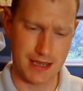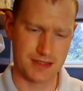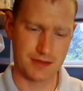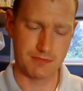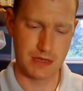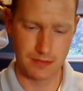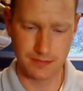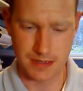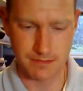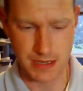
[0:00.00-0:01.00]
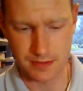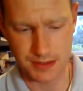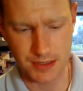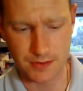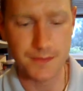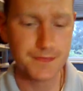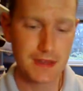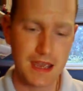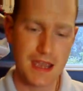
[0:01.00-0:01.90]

Yeah, it's me not being bitter at all.